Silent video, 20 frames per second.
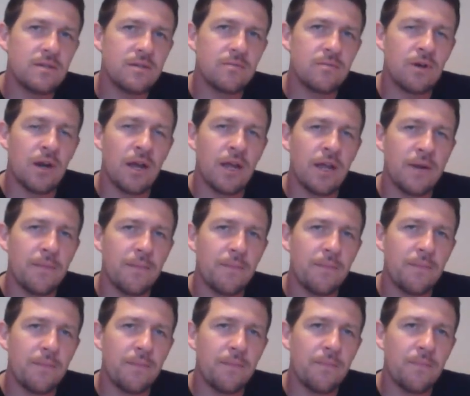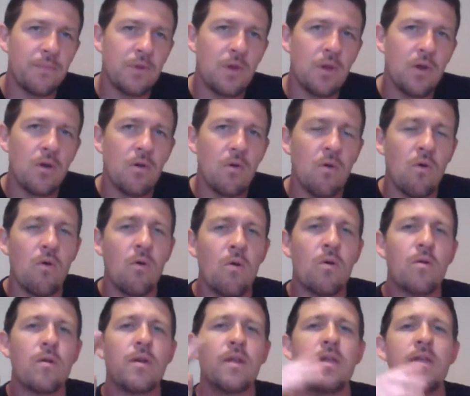Right?
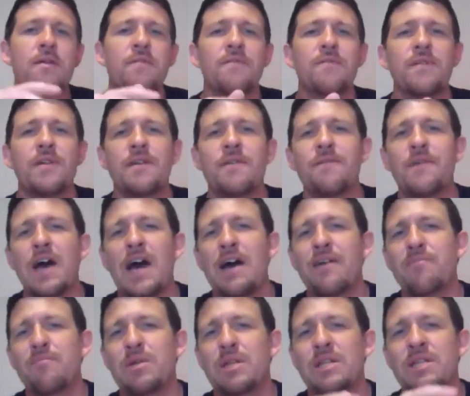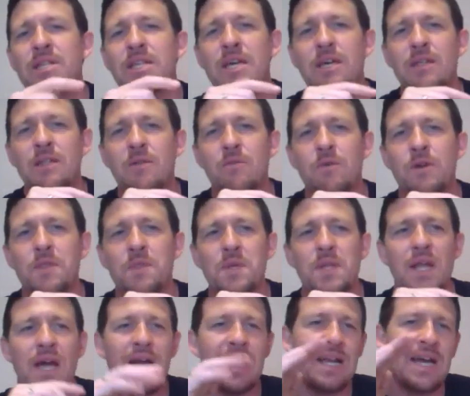Or if if I've been dealing with
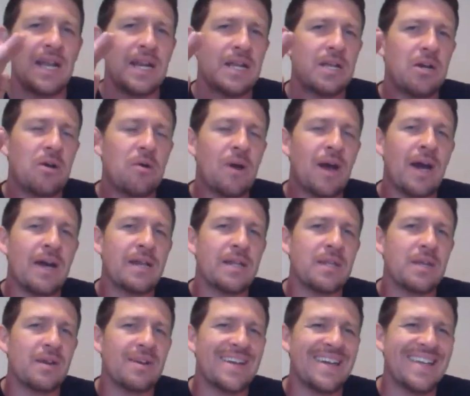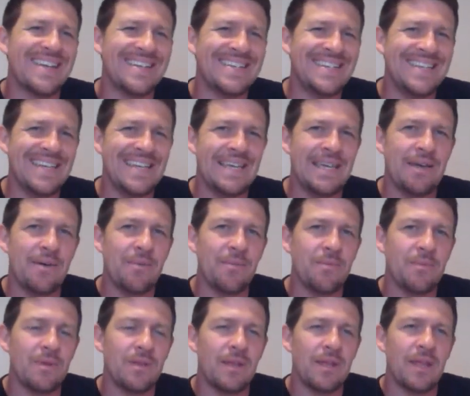it, I got to go out of there
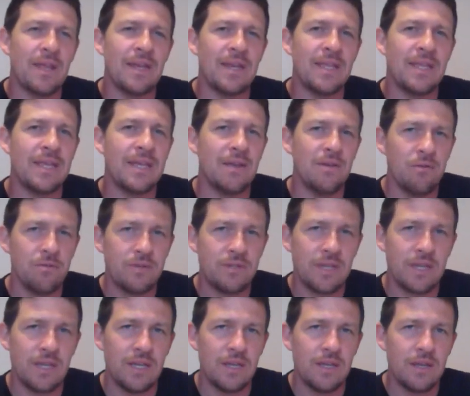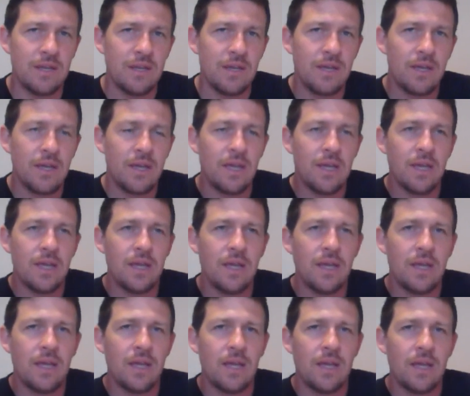condemned and guilty.
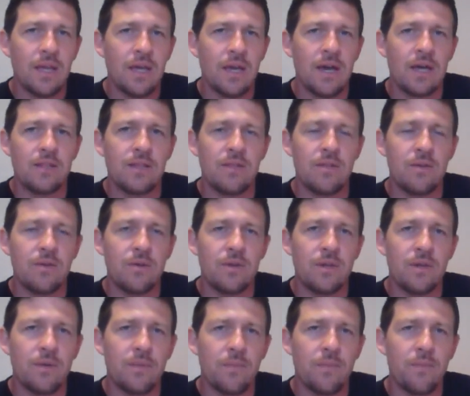Hallelujah.